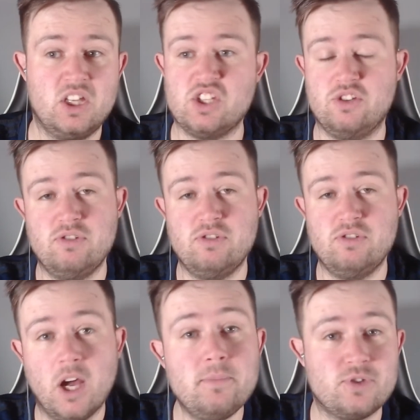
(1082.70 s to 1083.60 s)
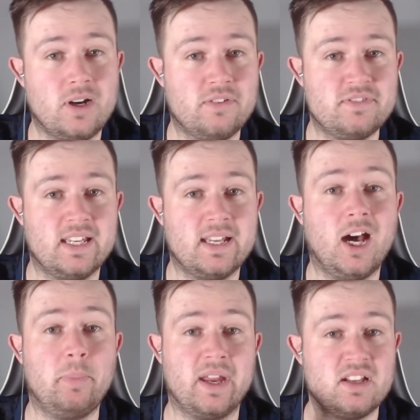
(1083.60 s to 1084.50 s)
So usually when I'm drafting,
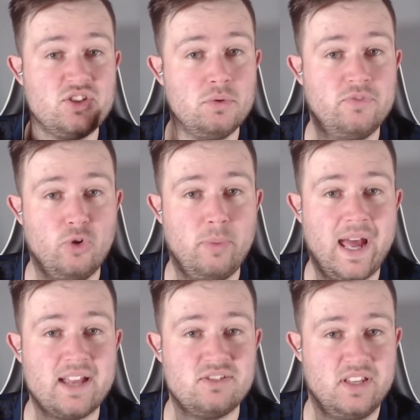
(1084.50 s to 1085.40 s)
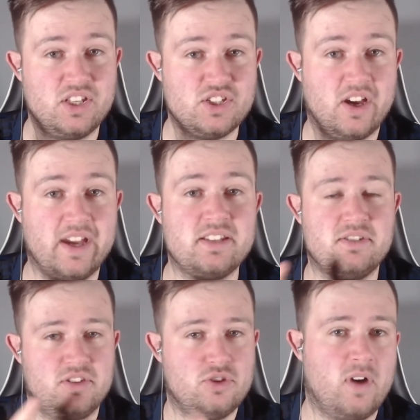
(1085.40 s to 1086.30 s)
I'll pick two fullbacks on each side.
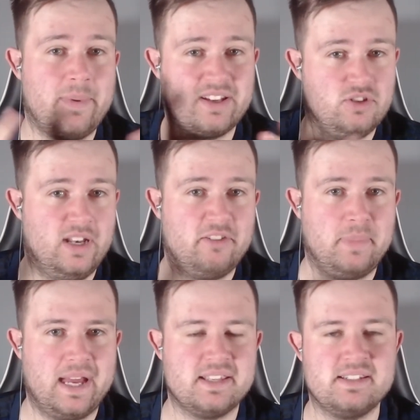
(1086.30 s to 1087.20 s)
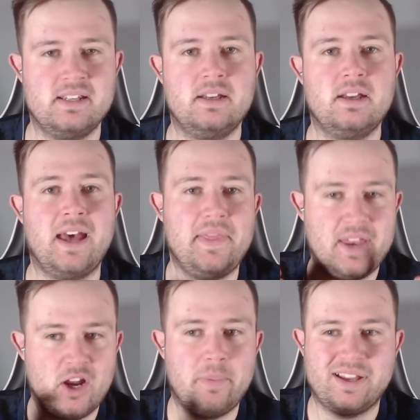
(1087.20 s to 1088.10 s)
So two right backs, two left backs. And
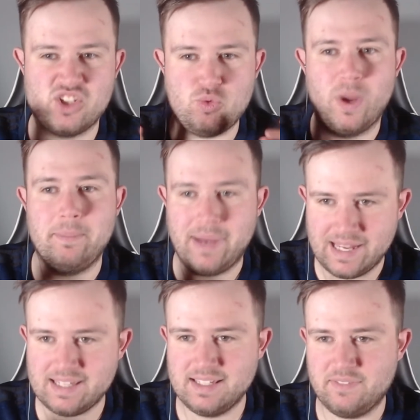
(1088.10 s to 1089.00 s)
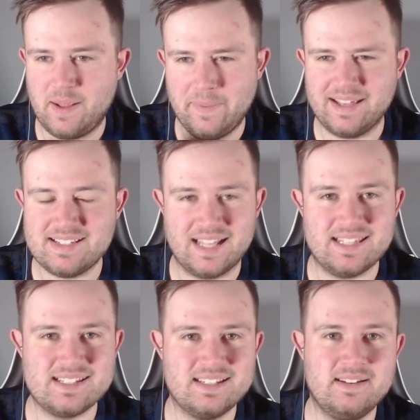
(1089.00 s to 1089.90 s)
then I'll pick a swing back, if that makes
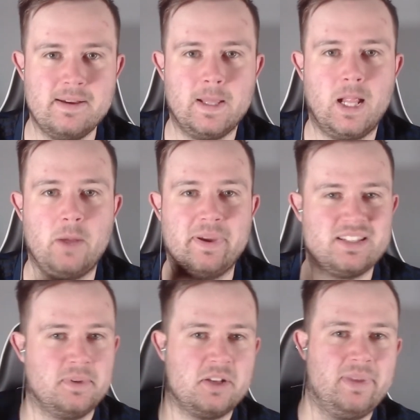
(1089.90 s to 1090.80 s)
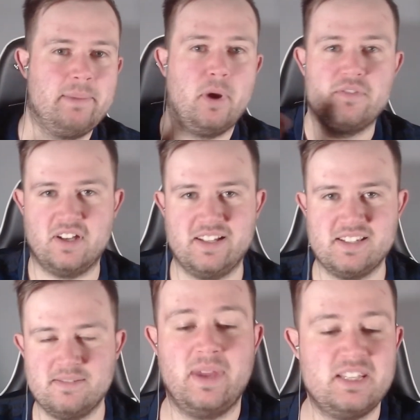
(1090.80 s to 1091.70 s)
sense. I'll pick someone that can play both
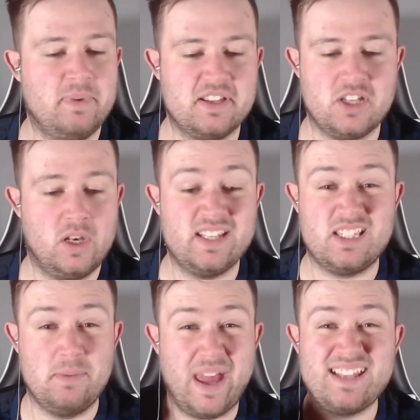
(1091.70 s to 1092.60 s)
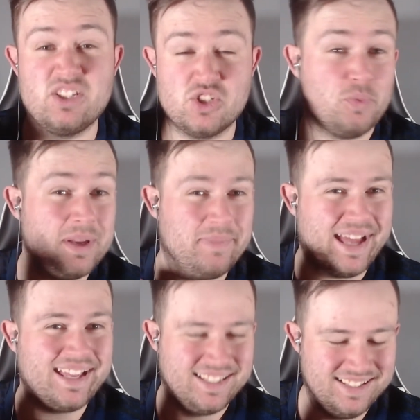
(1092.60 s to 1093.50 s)
sides. To me, Spinazzola is the best swing
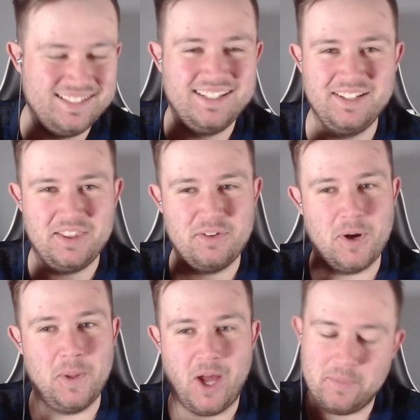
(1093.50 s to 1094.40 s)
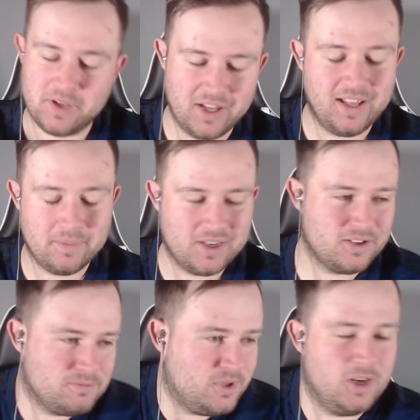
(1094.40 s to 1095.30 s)
back, the role that I'm gonna
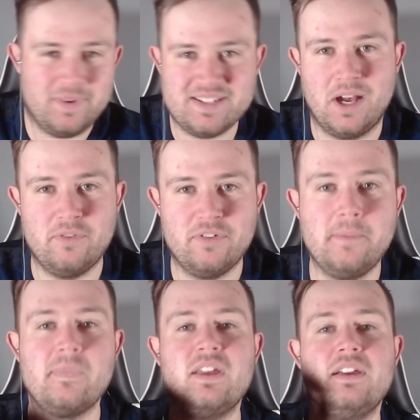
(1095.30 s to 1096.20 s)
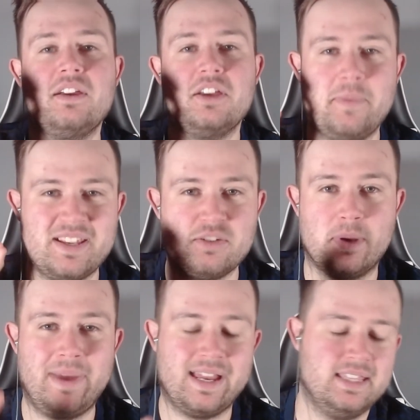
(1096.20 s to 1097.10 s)
call it myself, the best
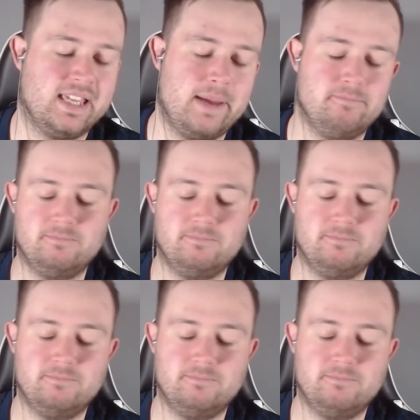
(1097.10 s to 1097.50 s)
swing back in the game.